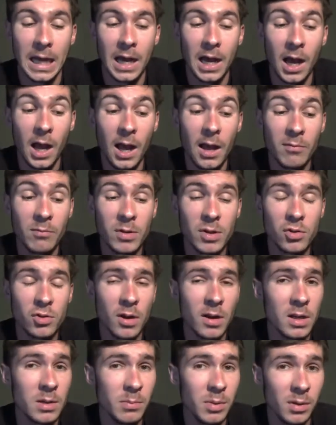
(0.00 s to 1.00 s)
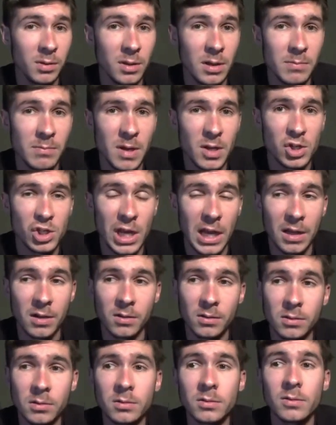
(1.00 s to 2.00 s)
I've been trying to build up my
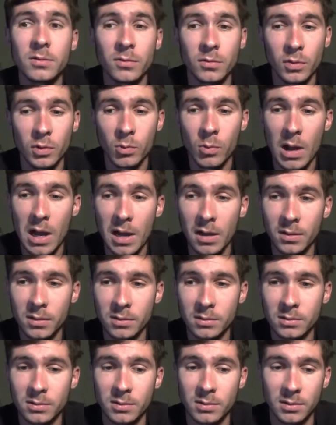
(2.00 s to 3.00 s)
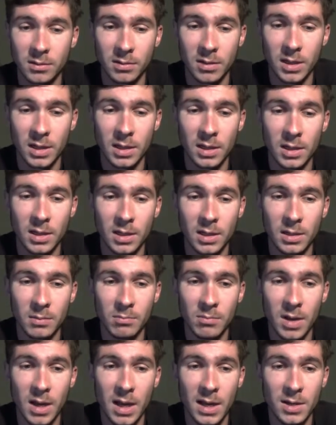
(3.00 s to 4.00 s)
channel for a while.
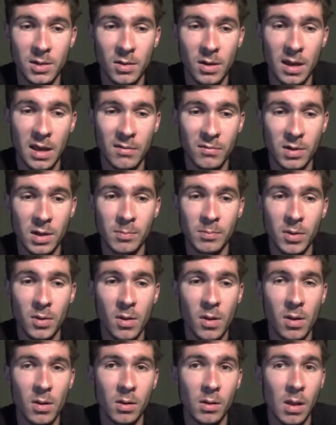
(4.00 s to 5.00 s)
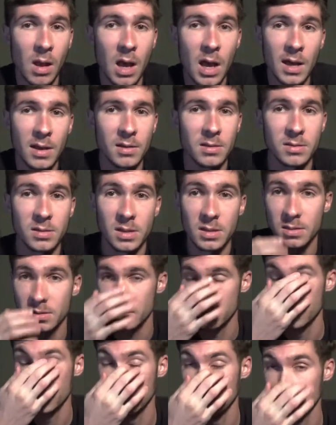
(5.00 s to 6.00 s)
Um, I know I haven't uploaded a lot
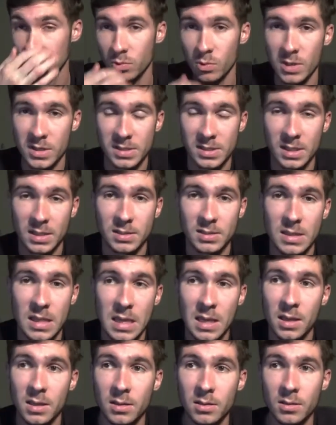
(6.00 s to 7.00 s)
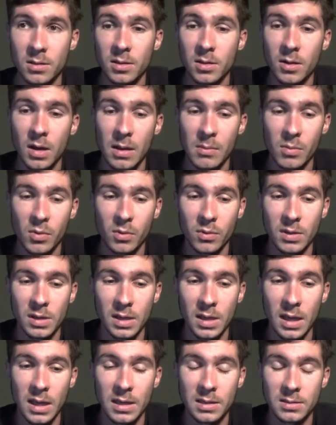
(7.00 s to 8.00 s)
since twenty sixteen. You know, I'm
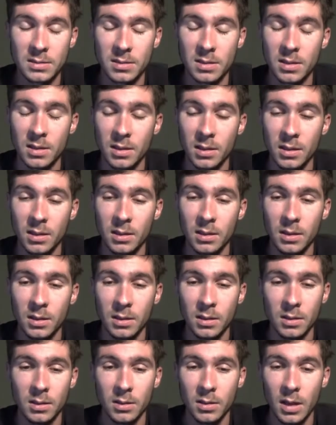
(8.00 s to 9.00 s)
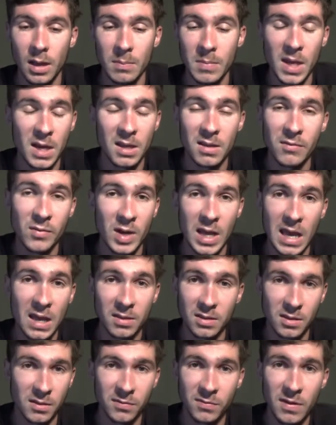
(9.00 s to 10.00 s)
only at, uh, I'm not even
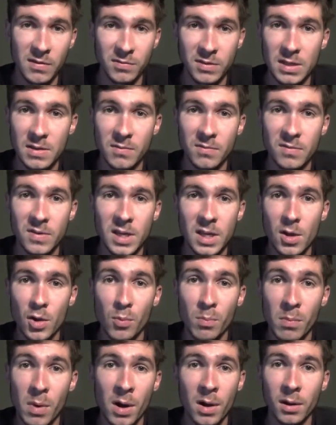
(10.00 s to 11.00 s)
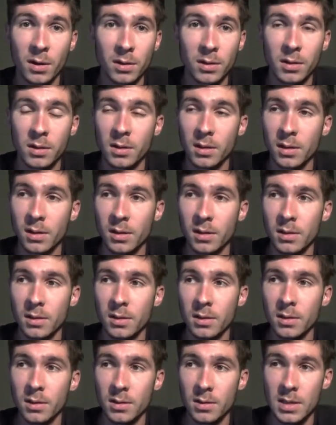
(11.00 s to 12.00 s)
at the fifty video mark
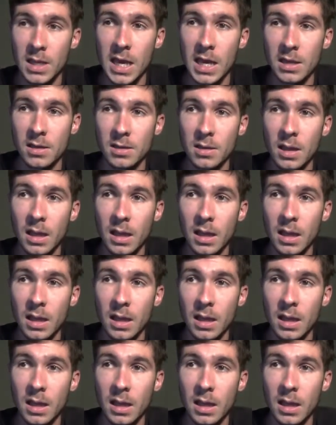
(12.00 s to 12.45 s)
yet.